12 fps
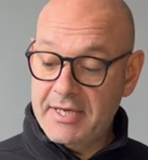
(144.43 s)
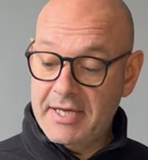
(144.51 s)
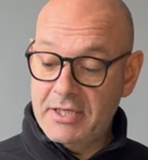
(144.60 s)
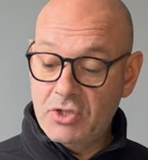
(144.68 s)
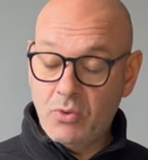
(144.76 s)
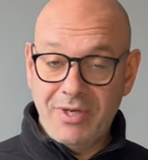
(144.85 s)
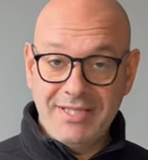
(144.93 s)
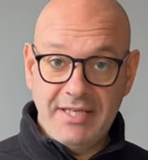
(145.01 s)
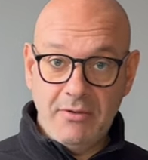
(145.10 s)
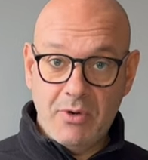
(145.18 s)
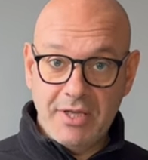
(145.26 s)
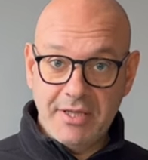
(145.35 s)
a
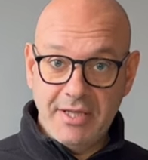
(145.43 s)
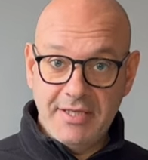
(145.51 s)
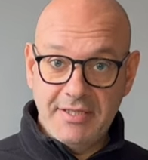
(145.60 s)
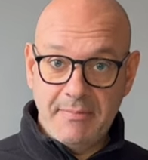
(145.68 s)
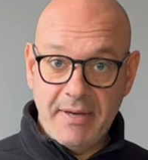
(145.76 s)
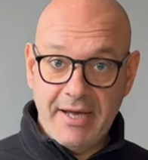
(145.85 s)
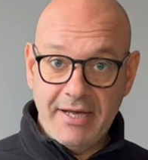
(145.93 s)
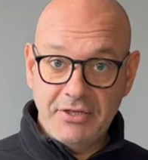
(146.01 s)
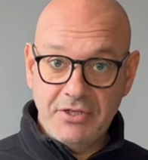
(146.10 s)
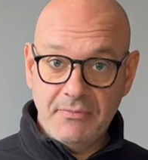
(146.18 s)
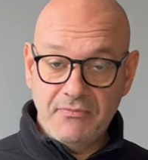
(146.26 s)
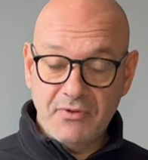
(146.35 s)
21 litre batch.